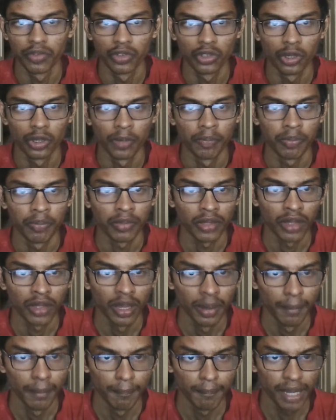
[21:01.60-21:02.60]
So,
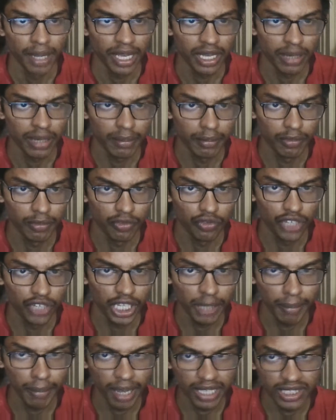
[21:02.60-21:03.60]

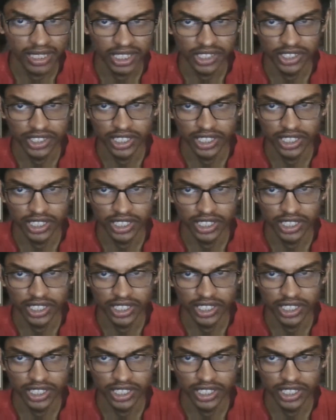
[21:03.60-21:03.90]
weak basic